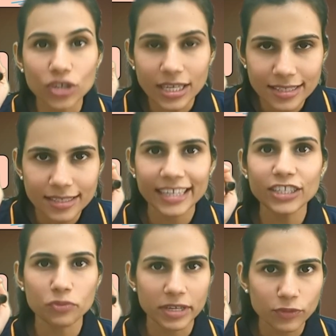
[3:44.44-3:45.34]
just
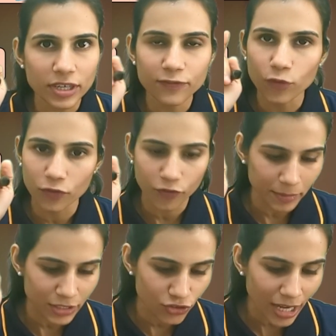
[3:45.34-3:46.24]
in 2024
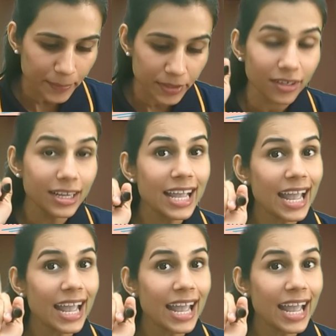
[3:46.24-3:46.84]
from this chapter.